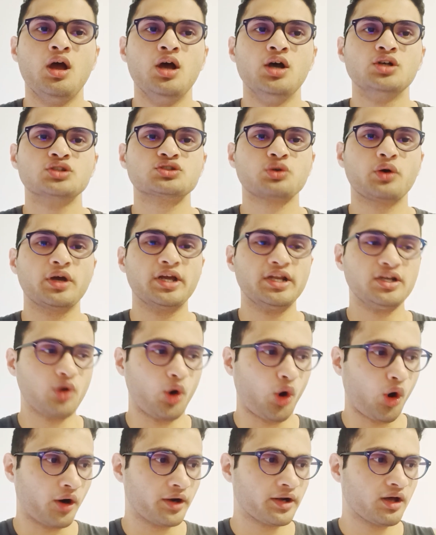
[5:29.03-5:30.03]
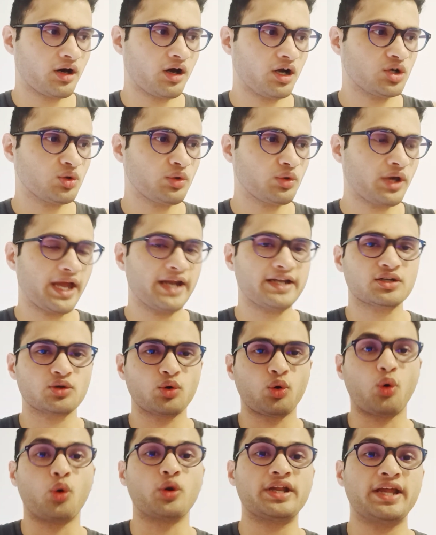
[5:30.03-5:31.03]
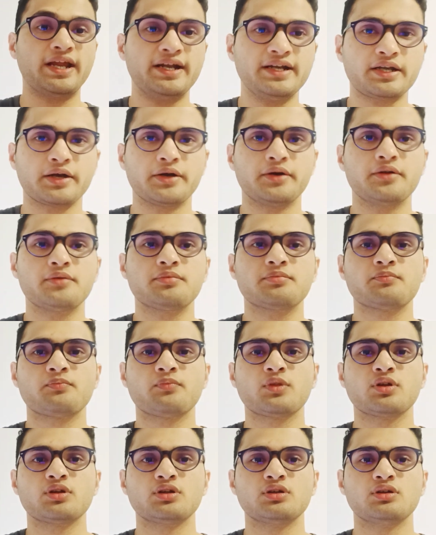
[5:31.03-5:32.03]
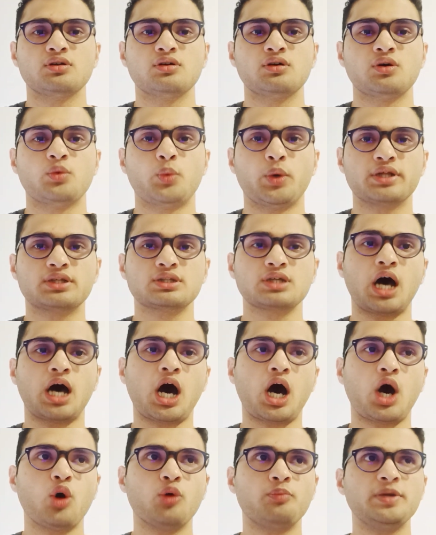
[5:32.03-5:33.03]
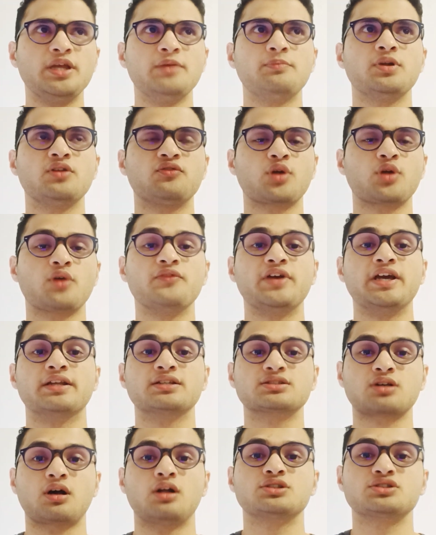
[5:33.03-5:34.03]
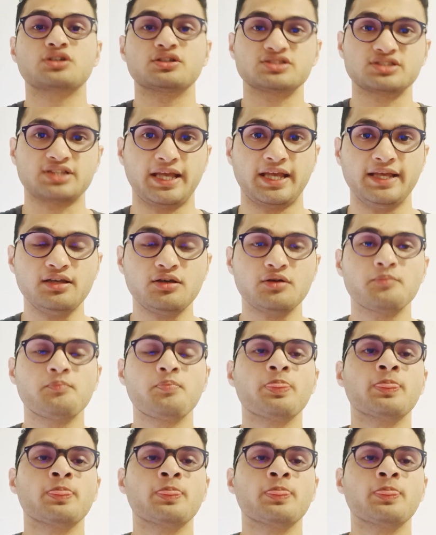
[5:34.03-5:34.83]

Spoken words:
So, in order to get oriented with how people from various cultures think,